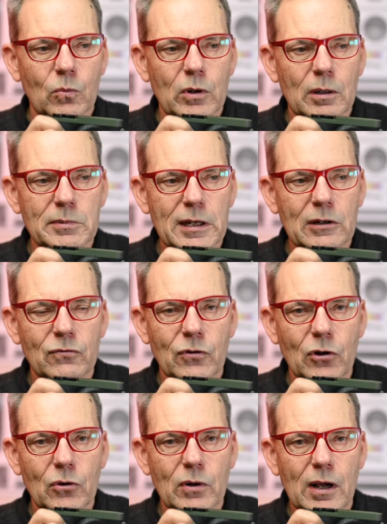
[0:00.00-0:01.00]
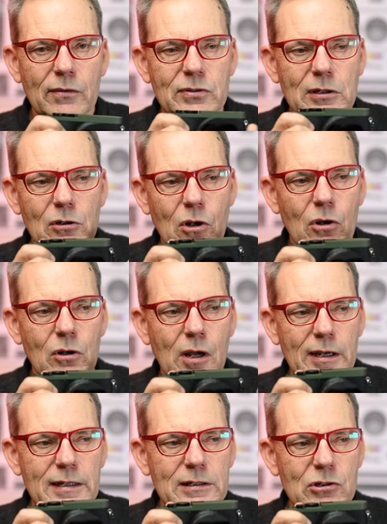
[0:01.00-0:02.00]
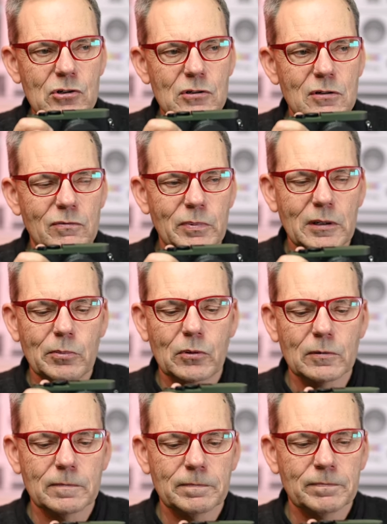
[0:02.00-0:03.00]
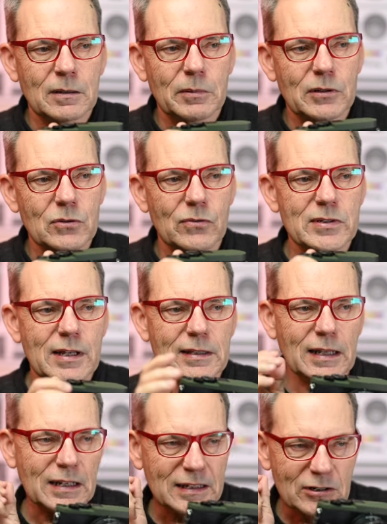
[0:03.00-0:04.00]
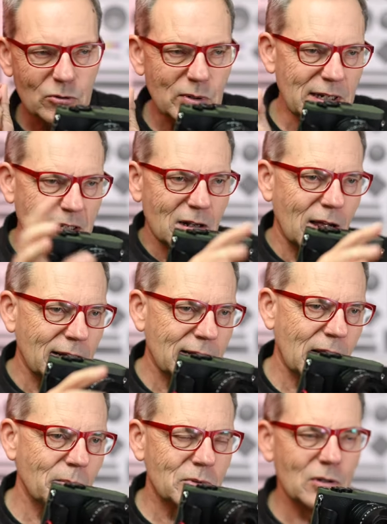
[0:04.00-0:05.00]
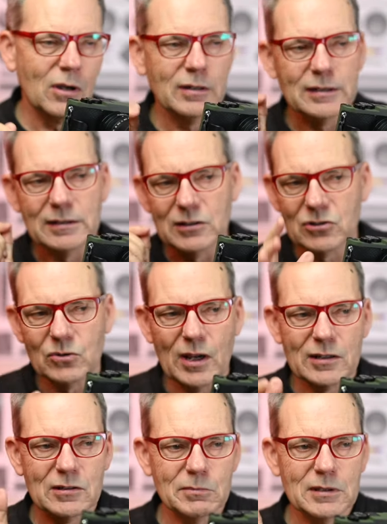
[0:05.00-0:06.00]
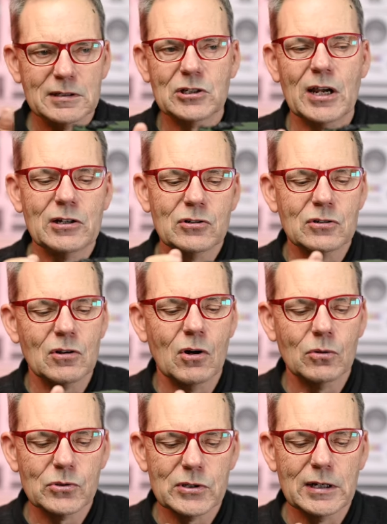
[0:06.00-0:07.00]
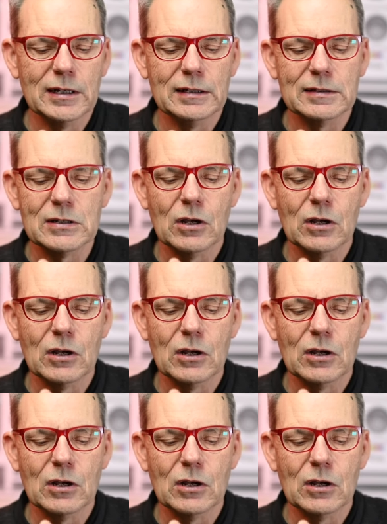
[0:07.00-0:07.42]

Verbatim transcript: when I'm taking photographs in low light conditions of people, because all of a sudden that green light comes on, it distracts them, it changes the whole scene.